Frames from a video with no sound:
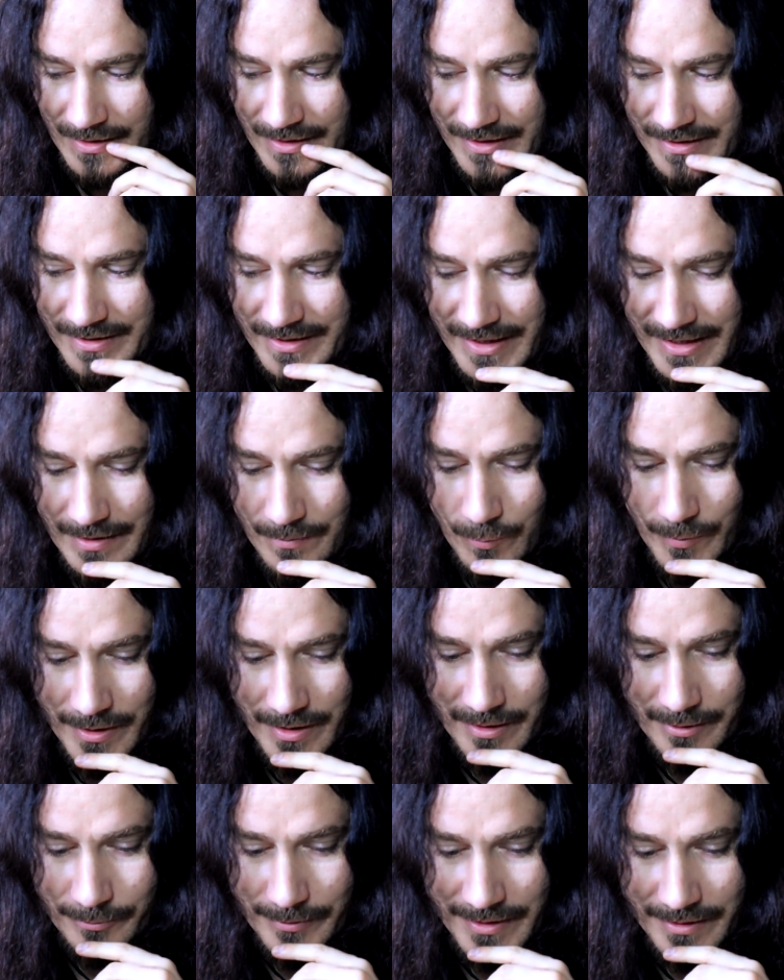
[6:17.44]
It came when
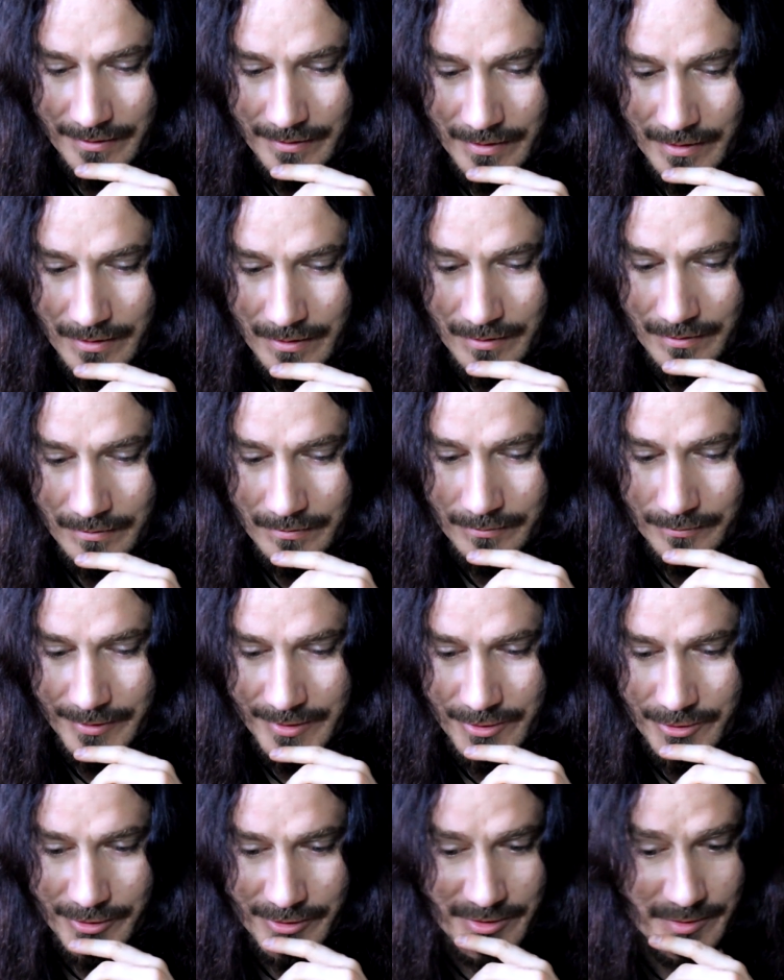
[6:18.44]
I read
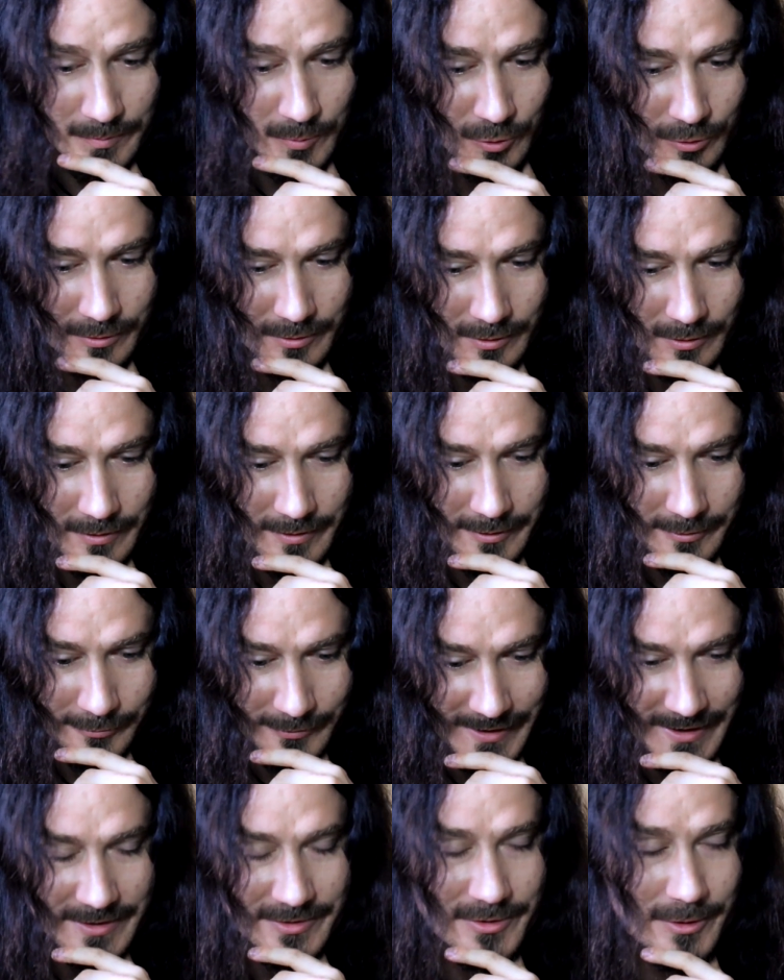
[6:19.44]
Richard's book called The
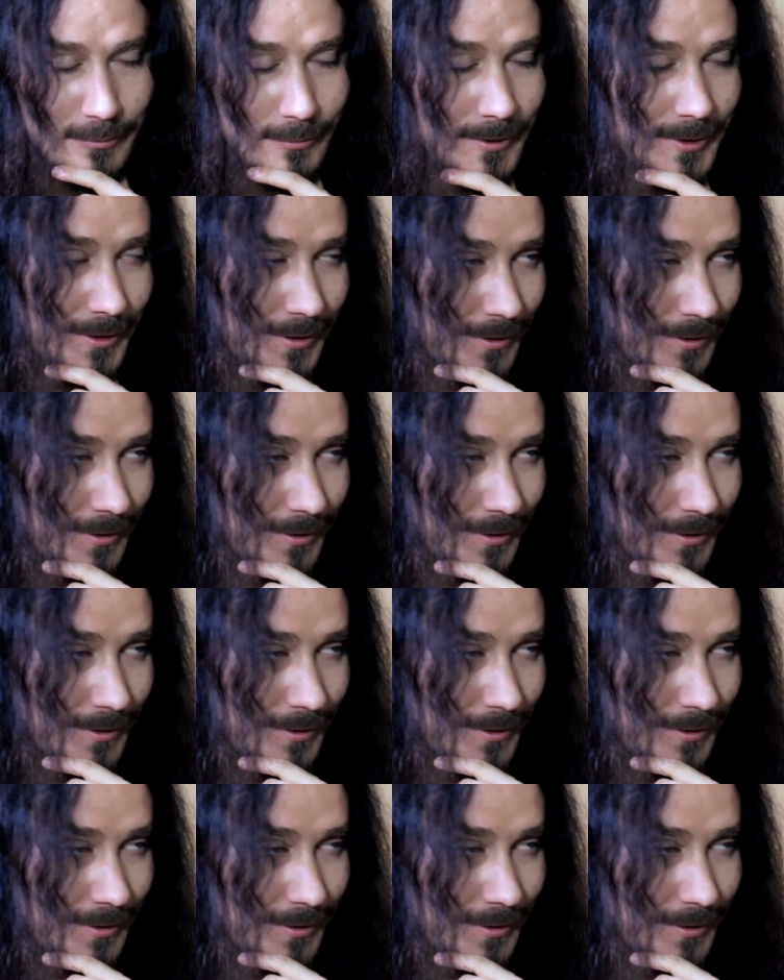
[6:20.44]
Greatest Show on